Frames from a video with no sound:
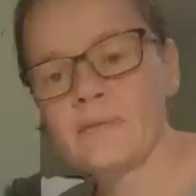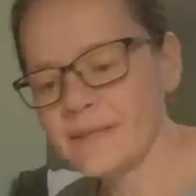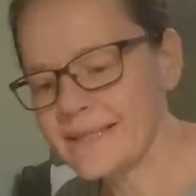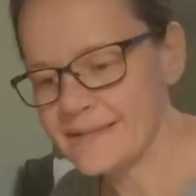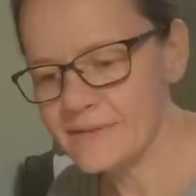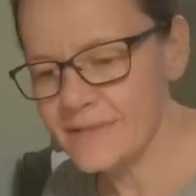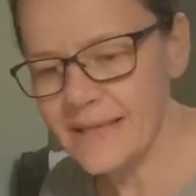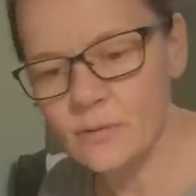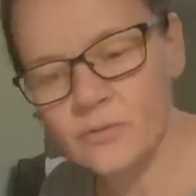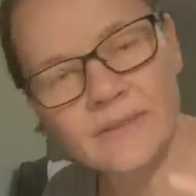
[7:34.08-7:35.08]
Right, so
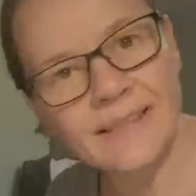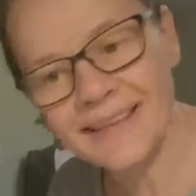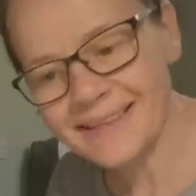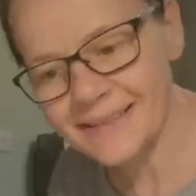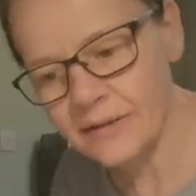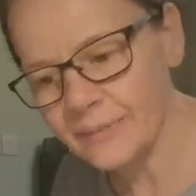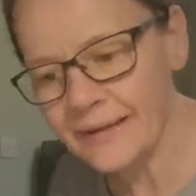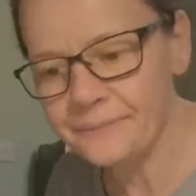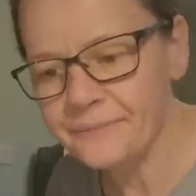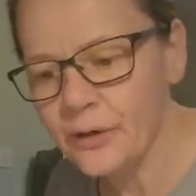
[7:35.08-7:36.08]
now on the last little
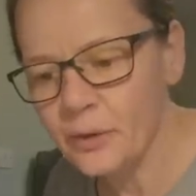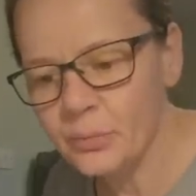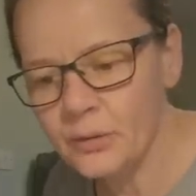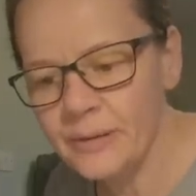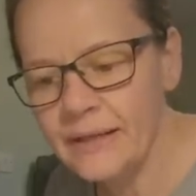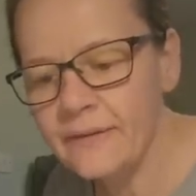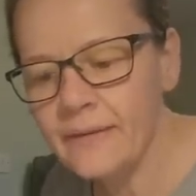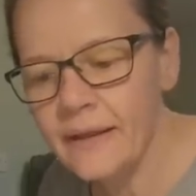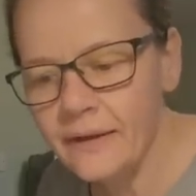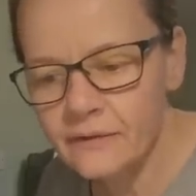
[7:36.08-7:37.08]
bit, put a pin in
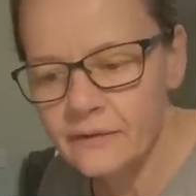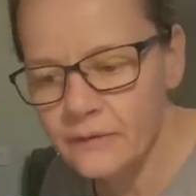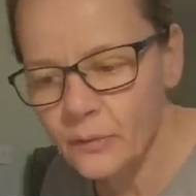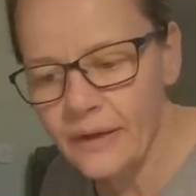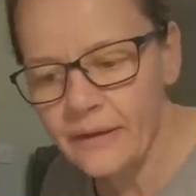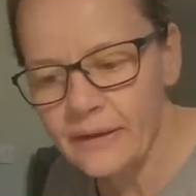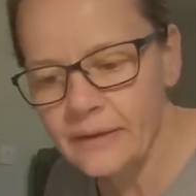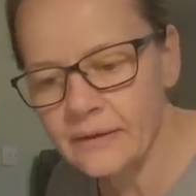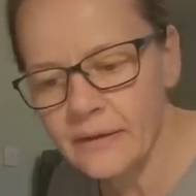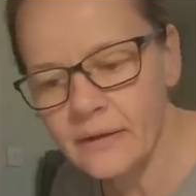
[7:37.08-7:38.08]
there for where
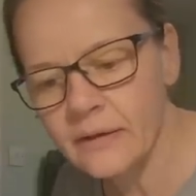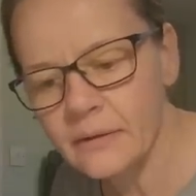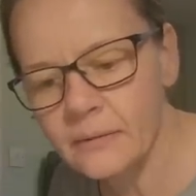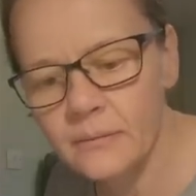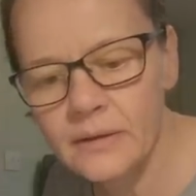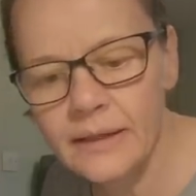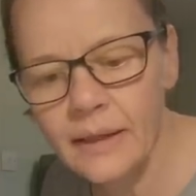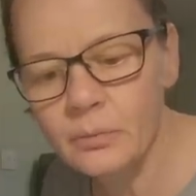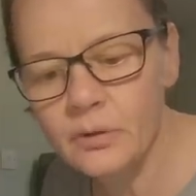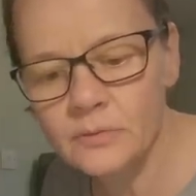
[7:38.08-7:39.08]
the
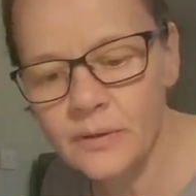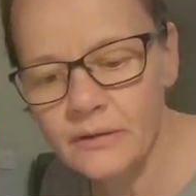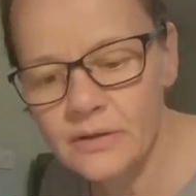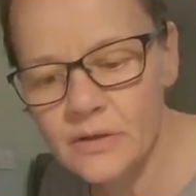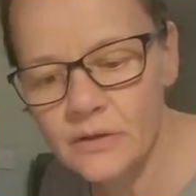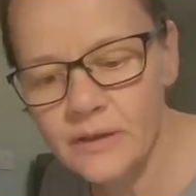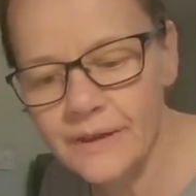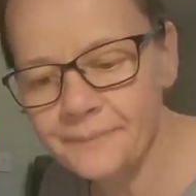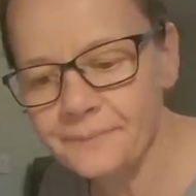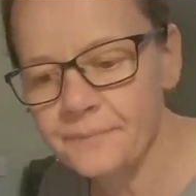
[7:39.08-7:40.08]
gap was, where I turned
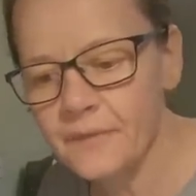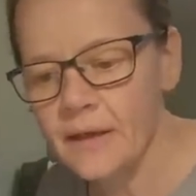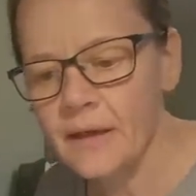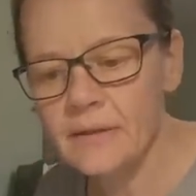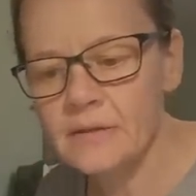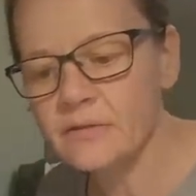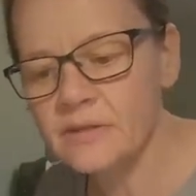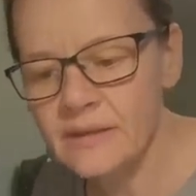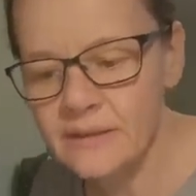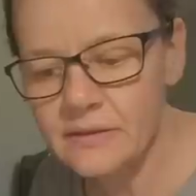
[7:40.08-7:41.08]
it, and
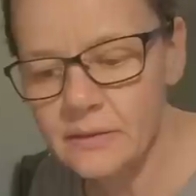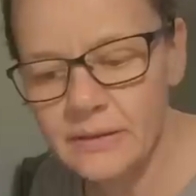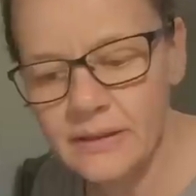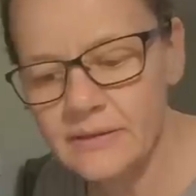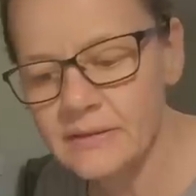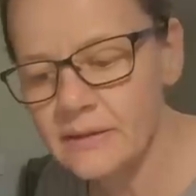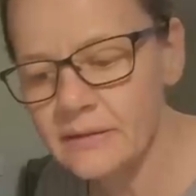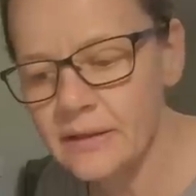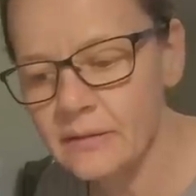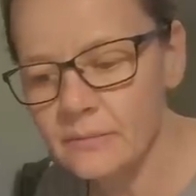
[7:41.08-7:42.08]
obviously that's going to be nicely
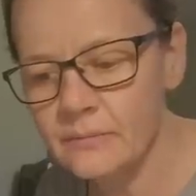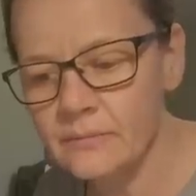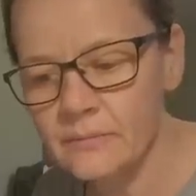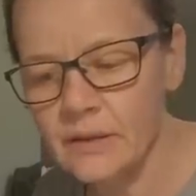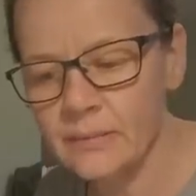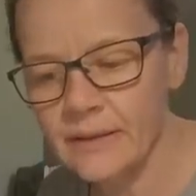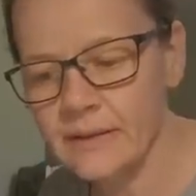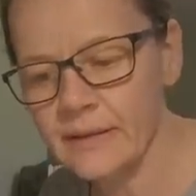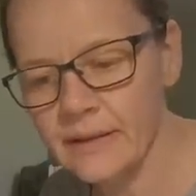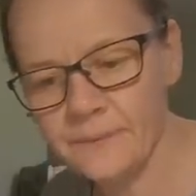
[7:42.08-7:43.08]
hidden at the
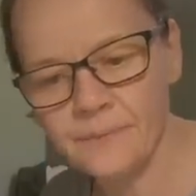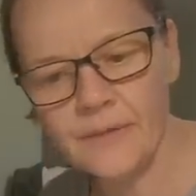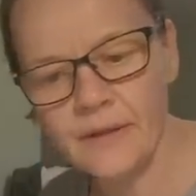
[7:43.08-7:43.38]
back there.